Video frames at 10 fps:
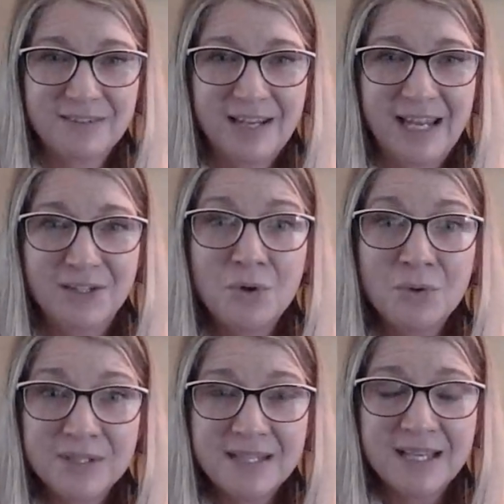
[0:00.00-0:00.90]
and
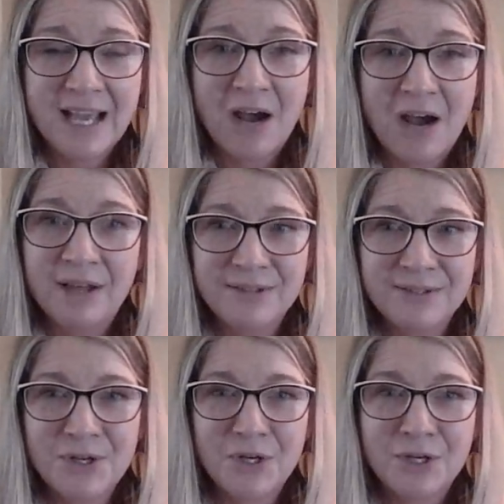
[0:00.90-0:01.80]
noticing how
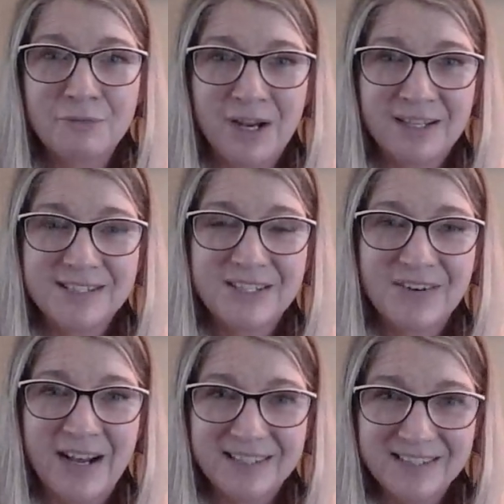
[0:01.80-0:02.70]
others are good friends
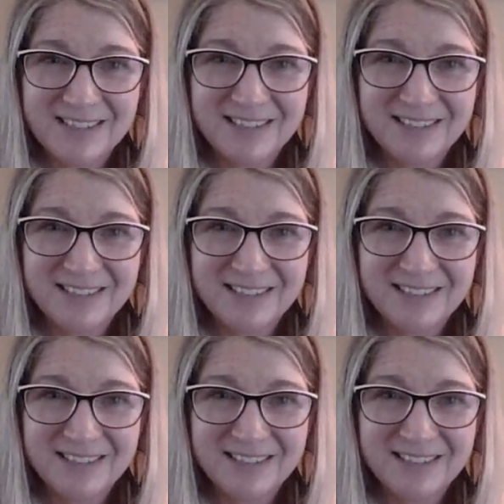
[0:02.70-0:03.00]
to us.